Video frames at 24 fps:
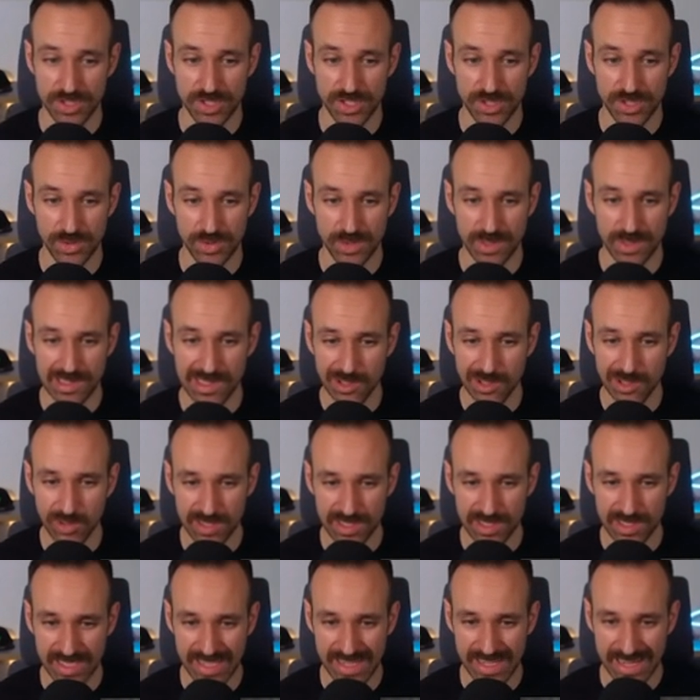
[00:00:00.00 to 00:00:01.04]
So
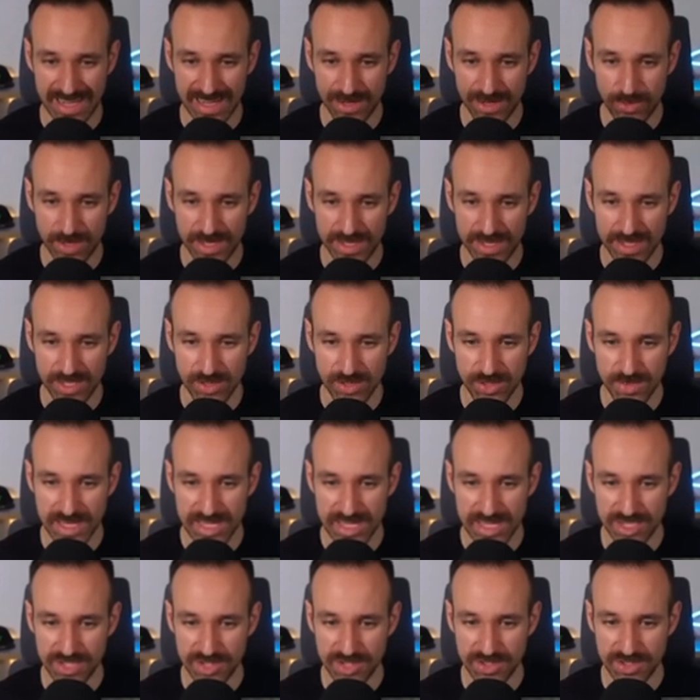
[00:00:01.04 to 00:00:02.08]
locally, I ran the
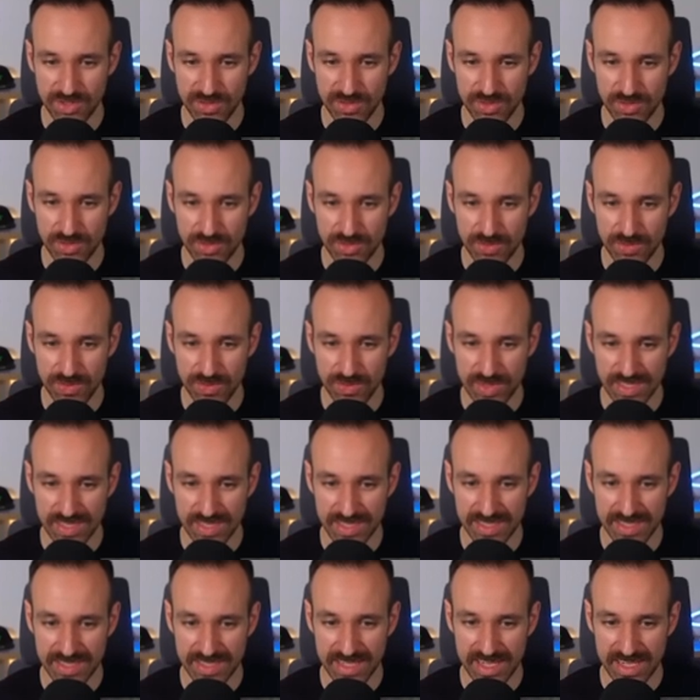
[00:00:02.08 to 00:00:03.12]
command to
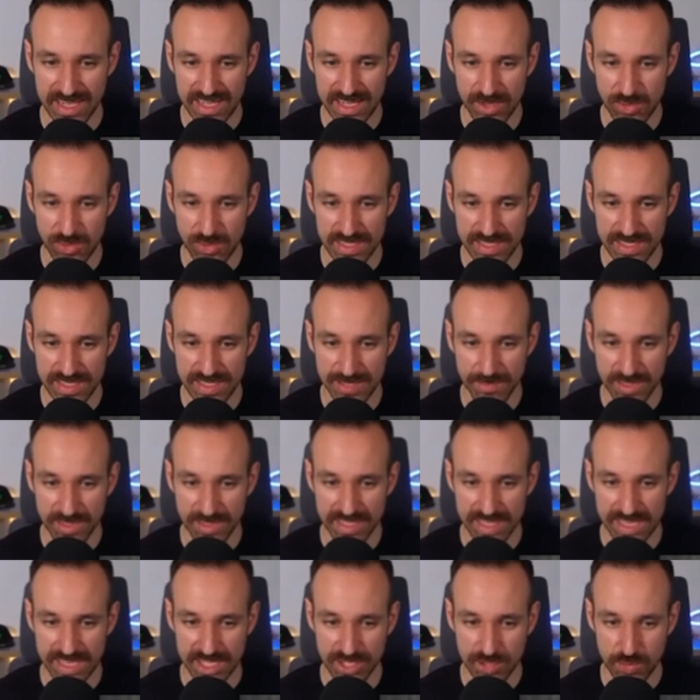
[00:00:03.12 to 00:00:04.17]
build an iOS
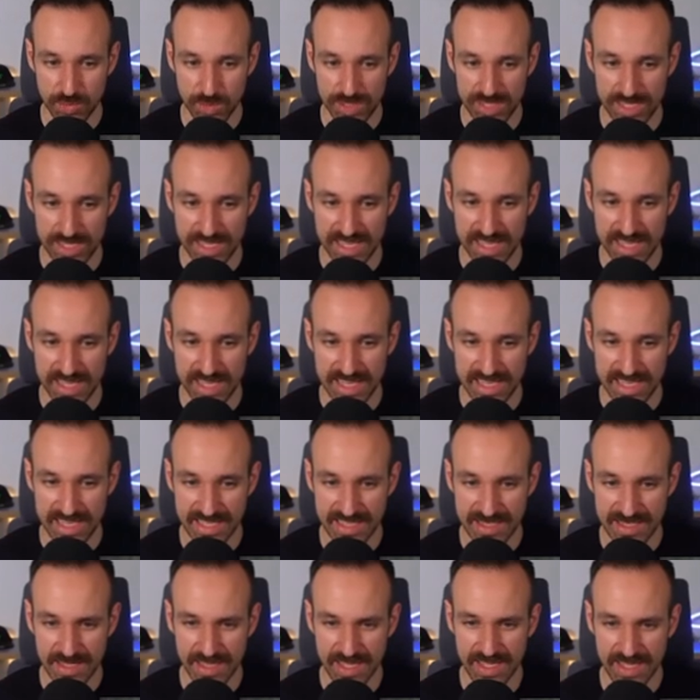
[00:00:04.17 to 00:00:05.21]
application with
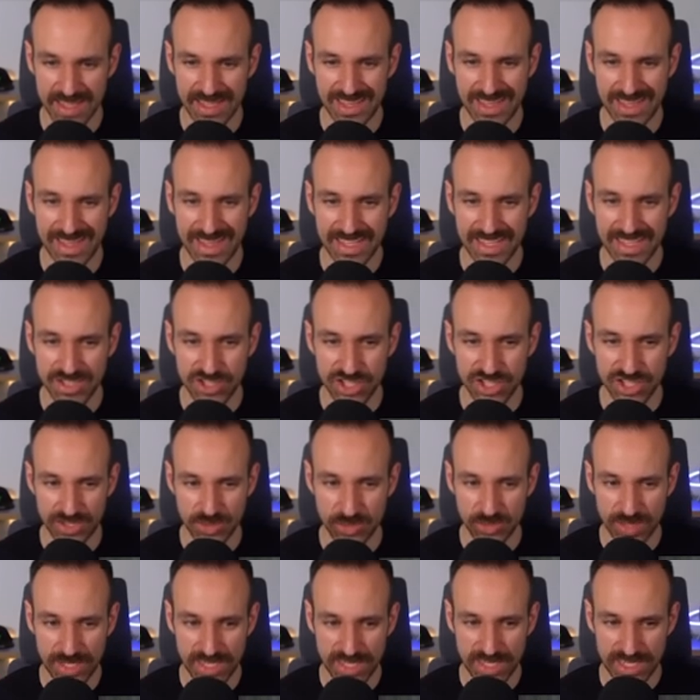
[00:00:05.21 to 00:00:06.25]
EAS. It
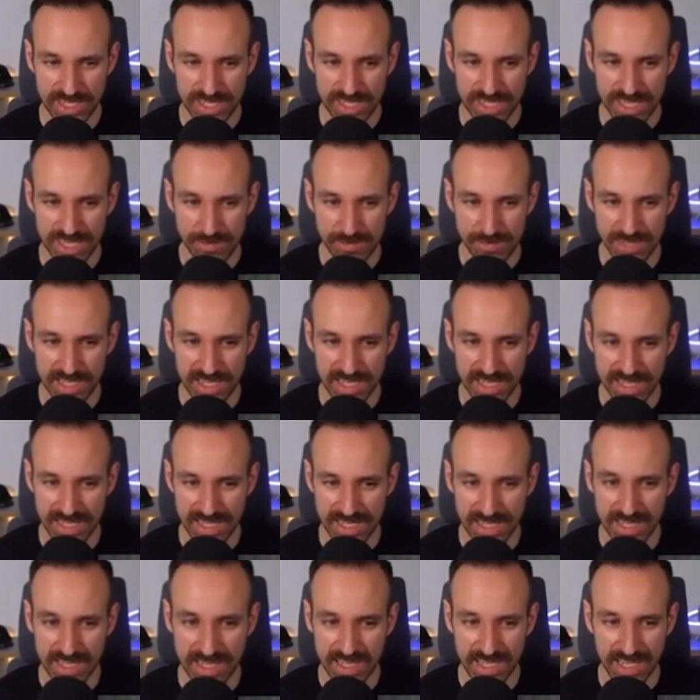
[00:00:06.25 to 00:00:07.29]
generated an
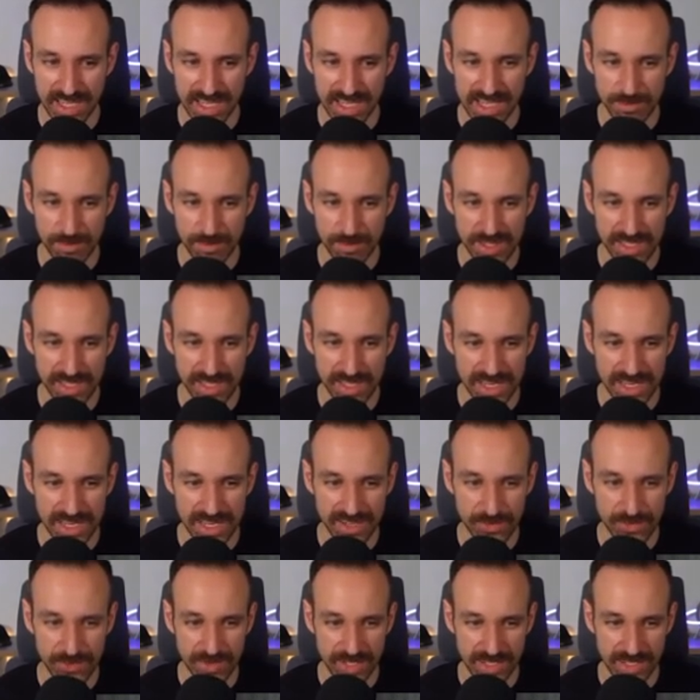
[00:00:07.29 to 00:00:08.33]

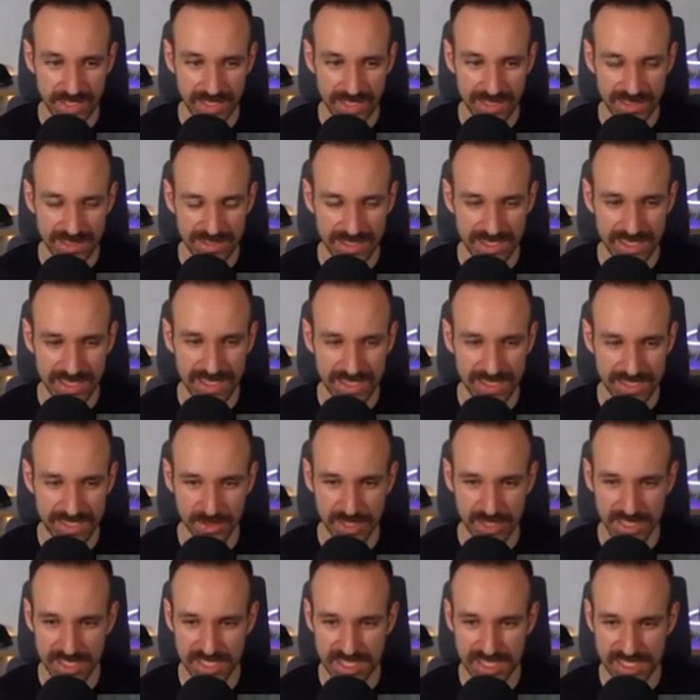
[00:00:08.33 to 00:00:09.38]
IPA file, as
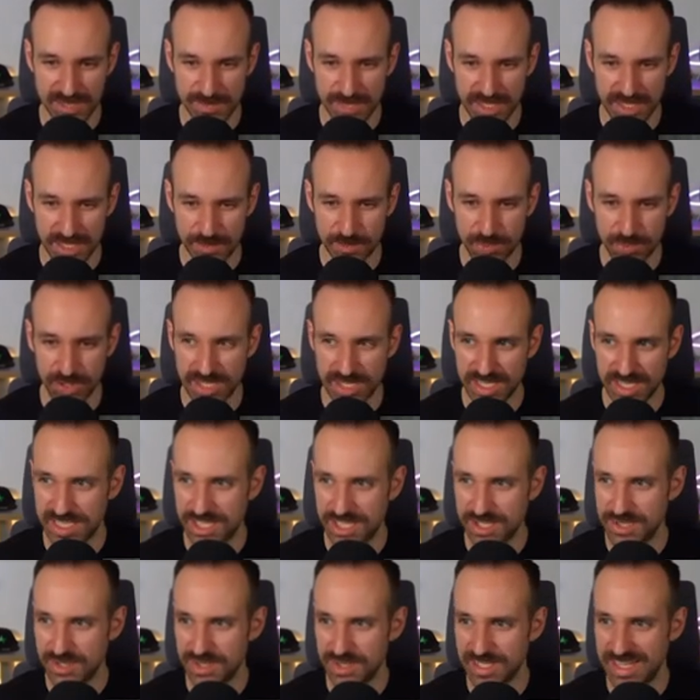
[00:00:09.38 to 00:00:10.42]
you can see, but it put it
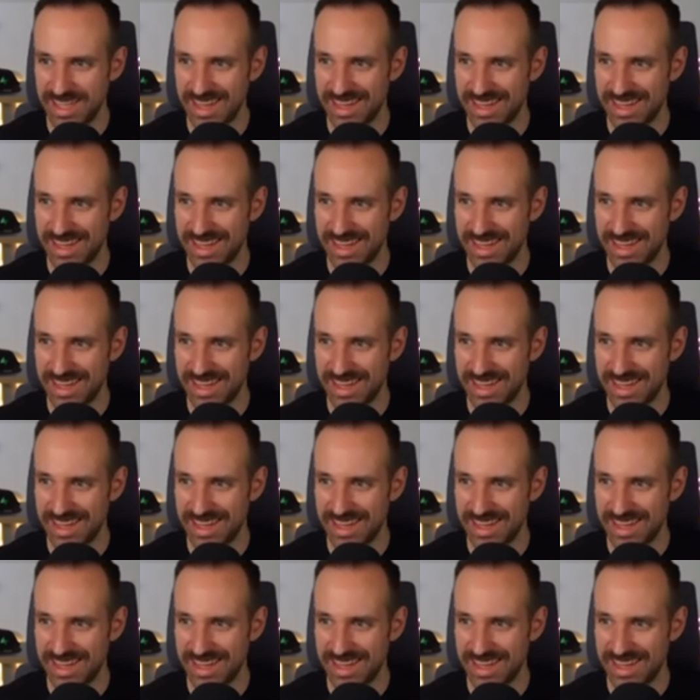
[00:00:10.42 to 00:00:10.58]
into the